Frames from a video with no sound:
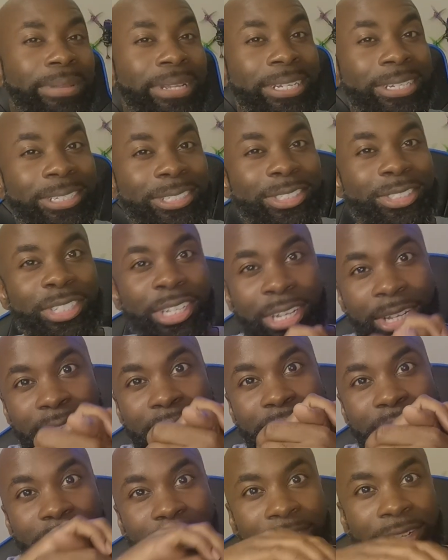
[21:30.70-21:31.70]
Because
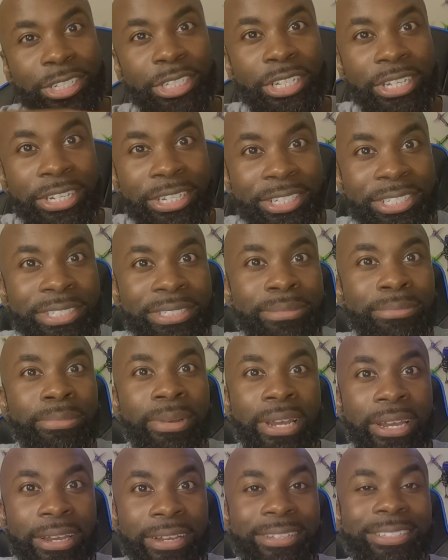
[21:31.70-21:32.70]
things are changing
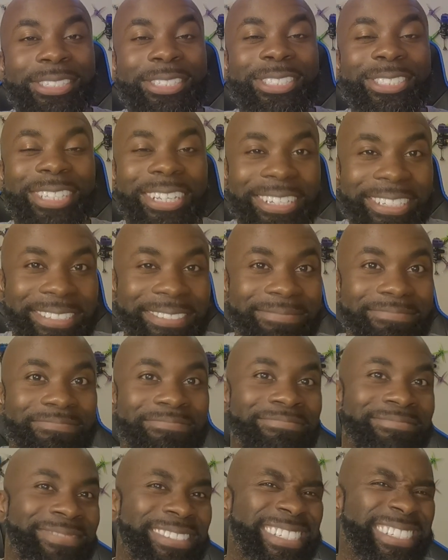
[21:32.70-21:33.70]
by the second,
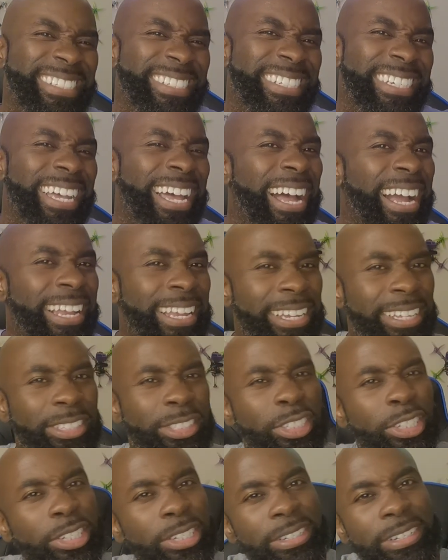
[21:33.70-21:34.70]
I
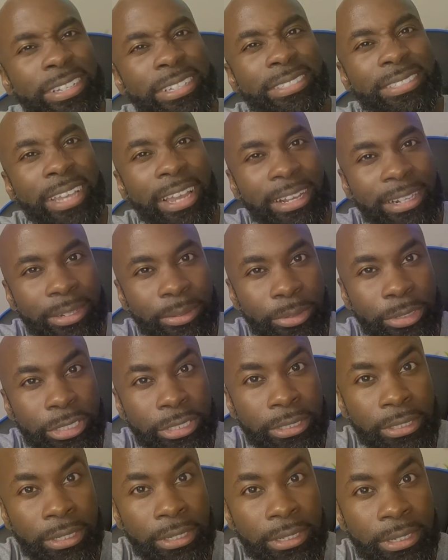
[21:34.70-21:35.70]
can't tell you exactly
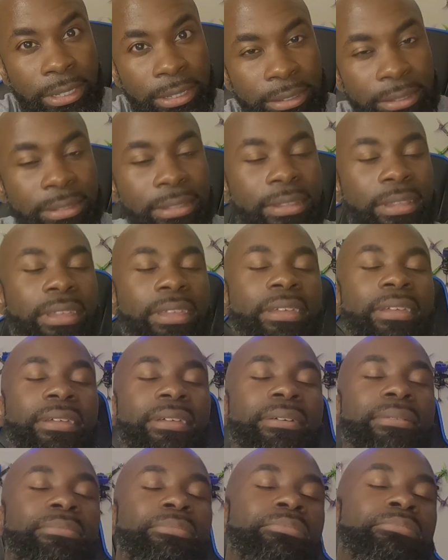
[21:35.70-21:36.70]
what you're gonna get,
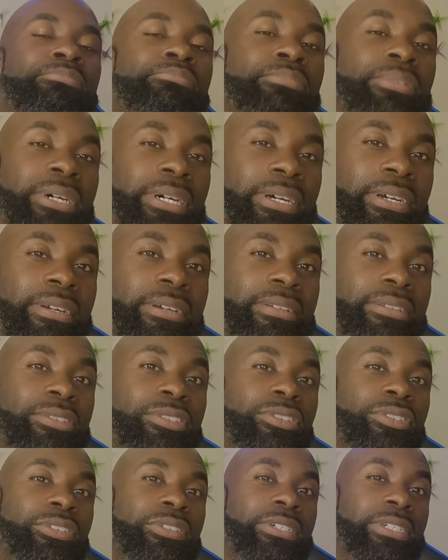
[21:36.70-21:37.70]
but
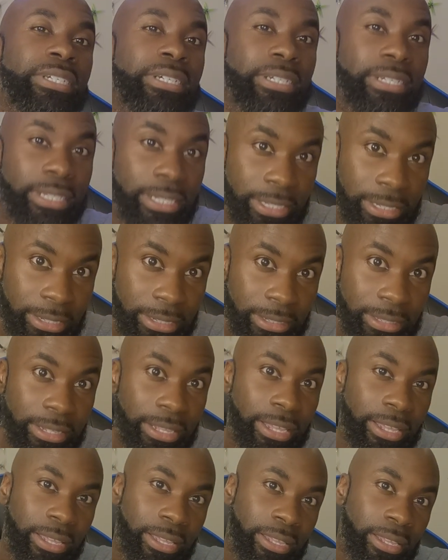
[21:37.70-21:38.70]
you're gonna
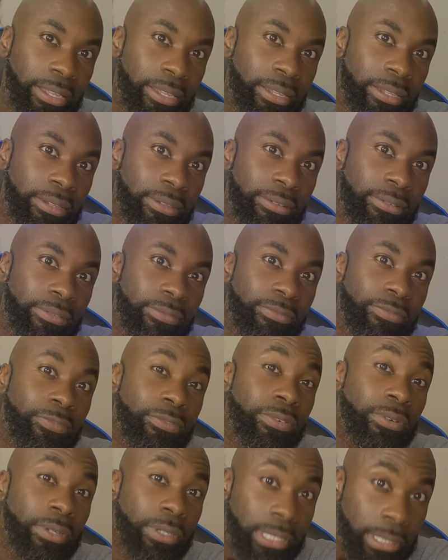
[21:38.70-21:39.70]
get a
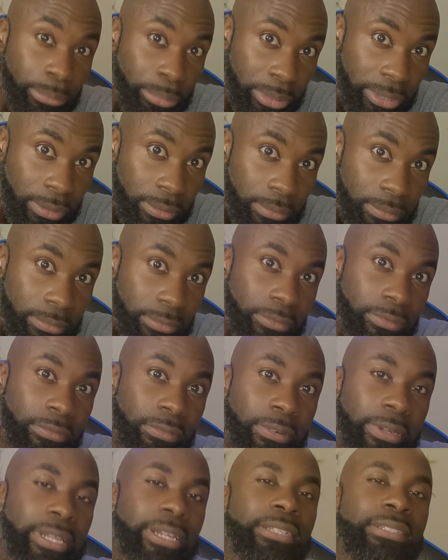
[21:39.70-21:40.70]
fully built,
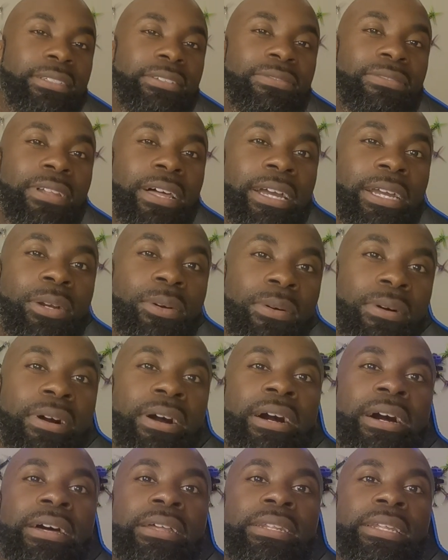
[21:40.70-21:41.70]
ready to fly
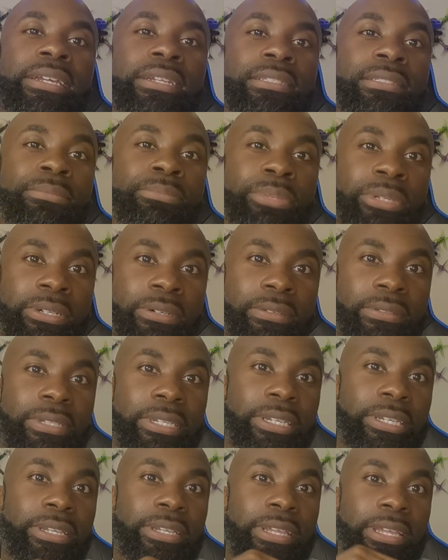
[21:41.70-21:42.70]
quad that is
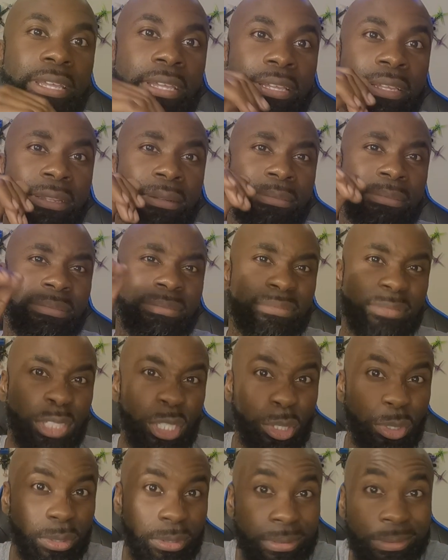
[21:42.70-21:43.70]
built and
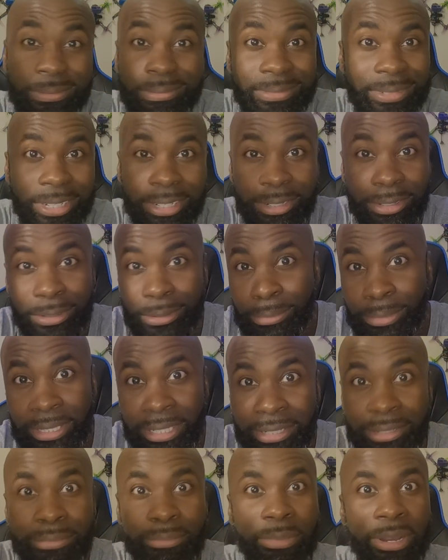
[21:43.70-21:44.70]
tuned a little
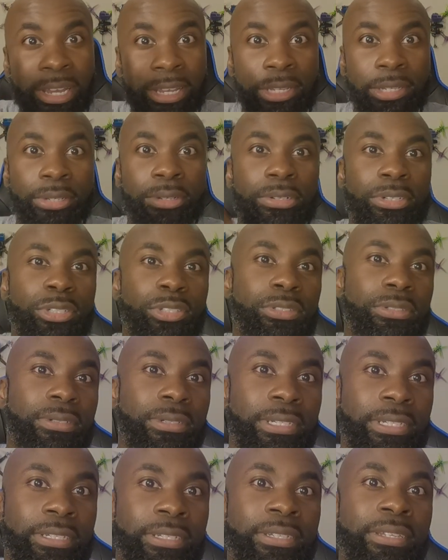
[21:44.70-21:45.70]
bit by yours
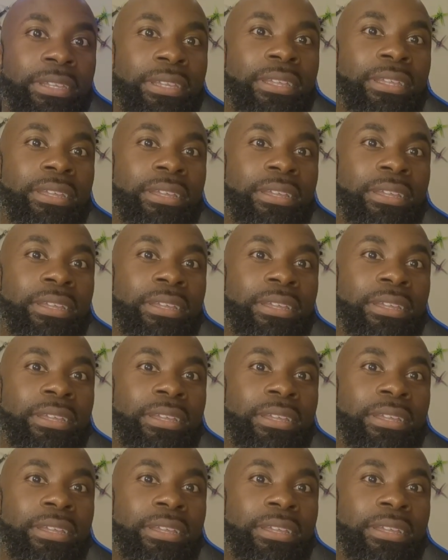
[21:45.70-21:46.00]
truly.